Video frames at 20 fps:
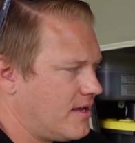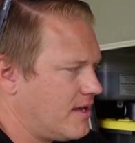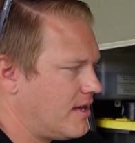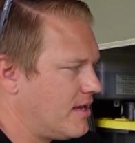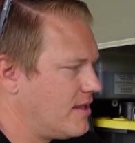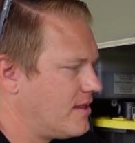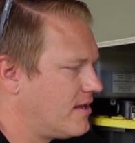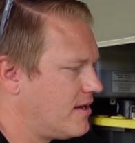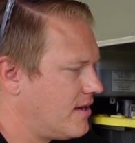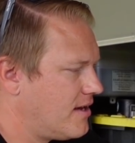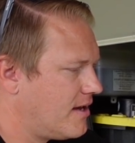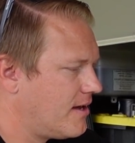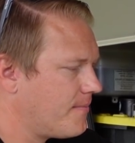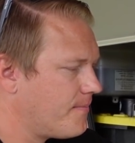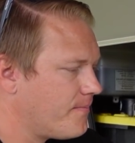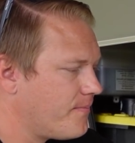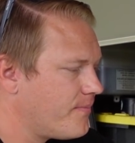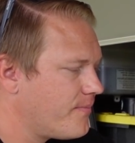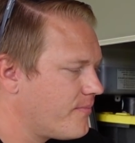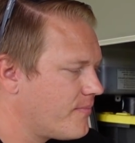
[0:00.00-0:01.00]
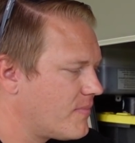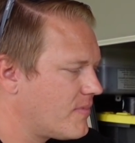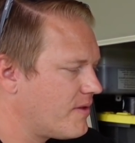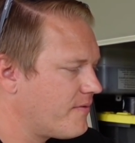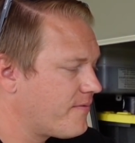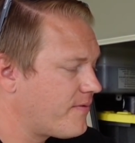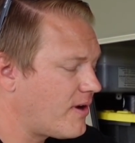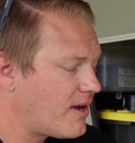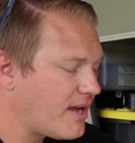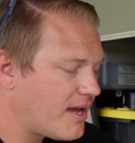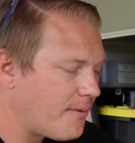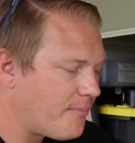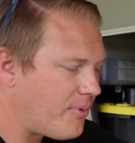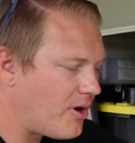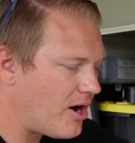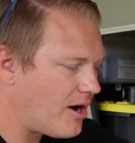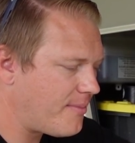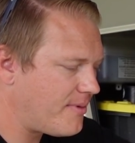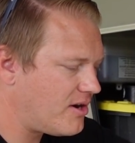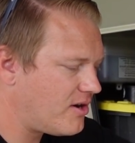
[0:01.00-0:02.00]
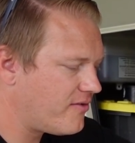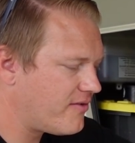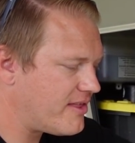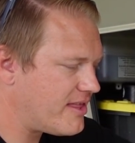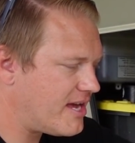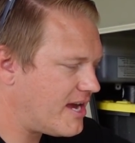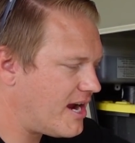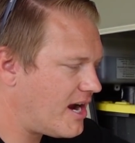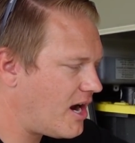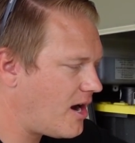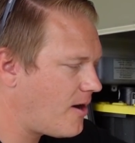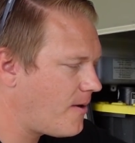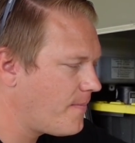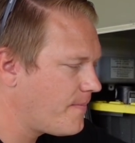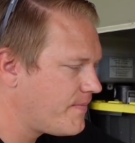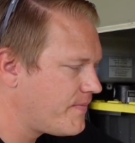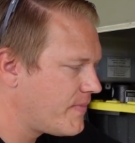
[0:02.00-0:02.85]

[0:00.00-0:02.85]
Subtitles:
in the front compartment over there,